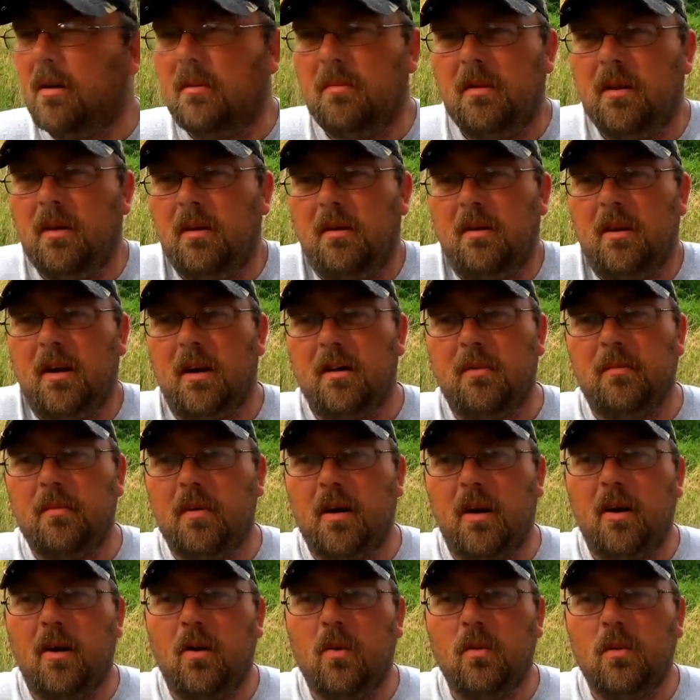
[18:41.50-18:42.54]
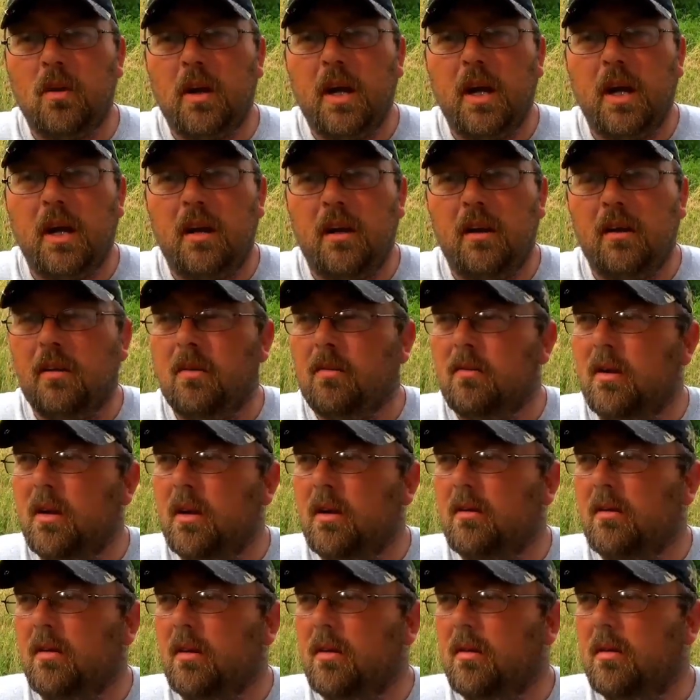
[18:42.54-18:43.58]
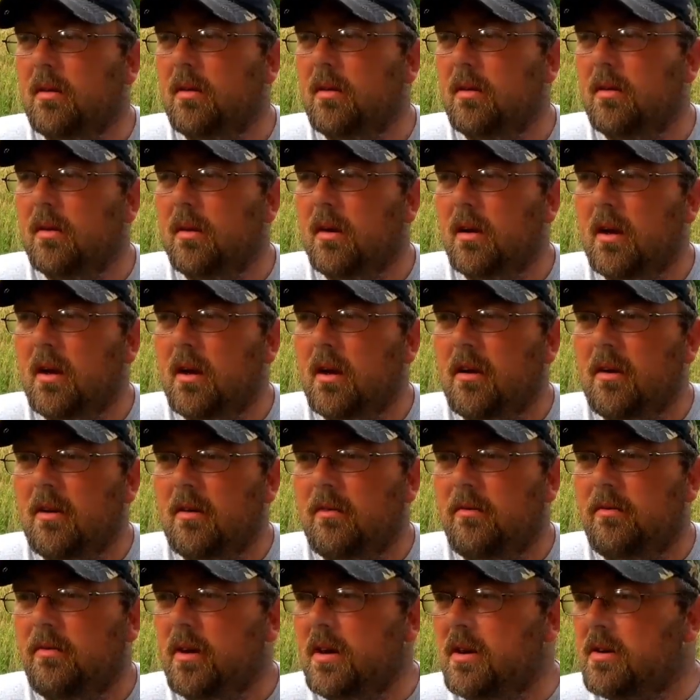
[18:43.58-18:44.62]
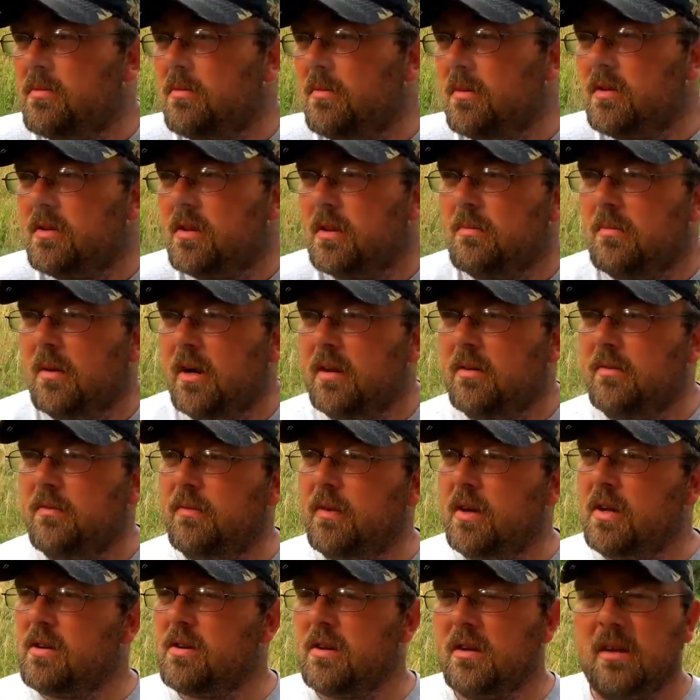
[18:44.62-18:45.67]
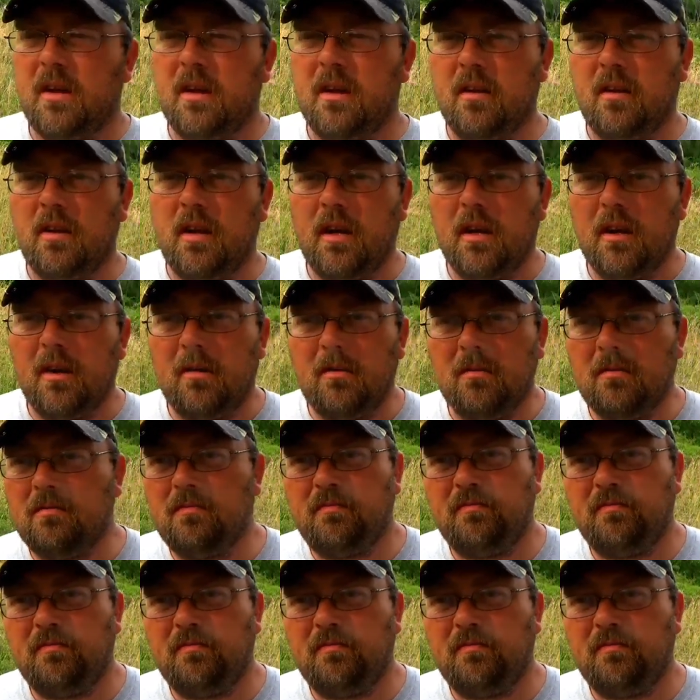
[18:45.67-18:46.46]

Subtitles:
And you got a whole lake. You don't need to fish when somebody's fishing there, you know.